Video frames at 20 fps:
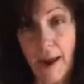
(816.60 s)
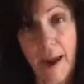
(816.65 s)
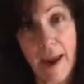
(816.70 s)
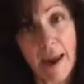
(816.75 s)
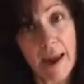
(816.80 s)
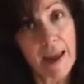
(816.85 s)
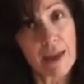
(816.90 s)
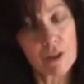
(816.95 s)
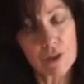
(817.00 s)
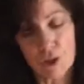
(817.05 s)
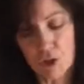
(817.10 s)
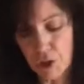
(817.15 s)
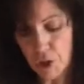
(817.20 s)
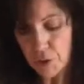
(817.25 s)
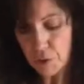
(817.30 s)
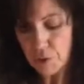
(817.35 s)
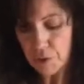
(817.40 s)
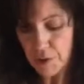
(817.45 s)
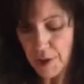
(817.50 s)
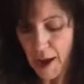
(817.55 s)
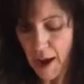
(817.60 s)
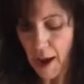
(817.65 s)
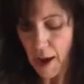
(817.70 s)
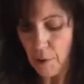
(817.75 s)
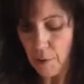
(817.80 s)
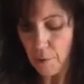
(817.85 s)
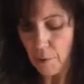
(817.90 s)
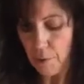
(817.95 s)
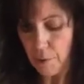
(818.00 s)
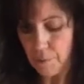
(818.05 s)
And to
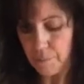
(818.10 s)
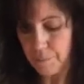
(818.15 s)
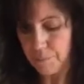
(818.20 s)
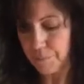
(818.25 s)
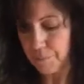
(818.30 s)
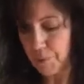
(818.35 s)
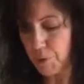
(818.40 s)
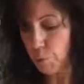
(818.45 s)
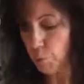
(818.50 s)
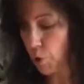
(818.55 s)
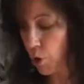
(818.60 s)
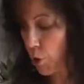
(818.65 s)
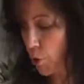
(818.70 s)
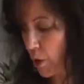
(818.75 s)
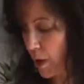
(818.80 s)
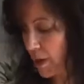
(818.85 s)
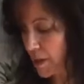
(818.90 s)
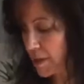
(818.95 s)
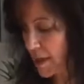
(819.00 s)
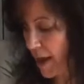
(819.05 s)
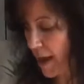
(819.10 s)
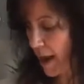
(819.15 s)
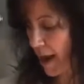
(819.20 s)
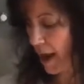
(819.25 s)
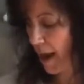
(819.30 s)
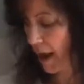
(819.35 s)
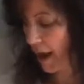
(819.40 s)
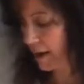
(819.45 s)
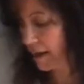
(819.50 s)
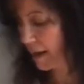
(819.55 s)
that, we're going to
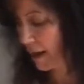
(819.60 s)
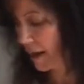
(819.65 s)
add